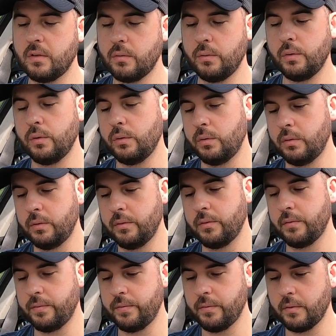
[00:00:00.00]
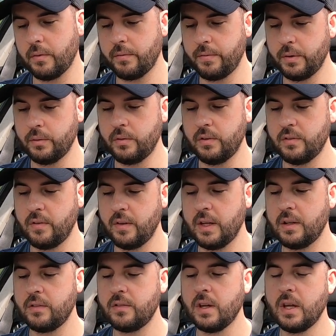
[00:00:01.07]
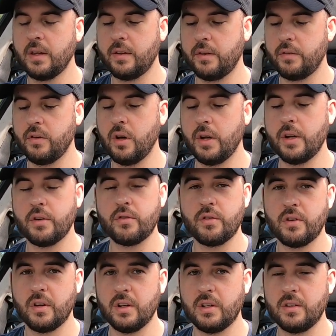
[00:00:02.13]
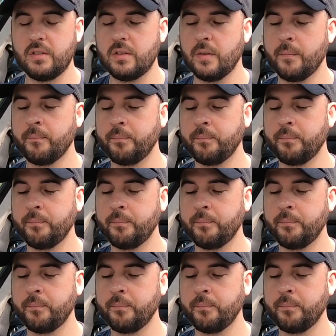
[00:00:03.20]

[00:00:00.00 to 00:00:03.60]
oil and filters and things, $900.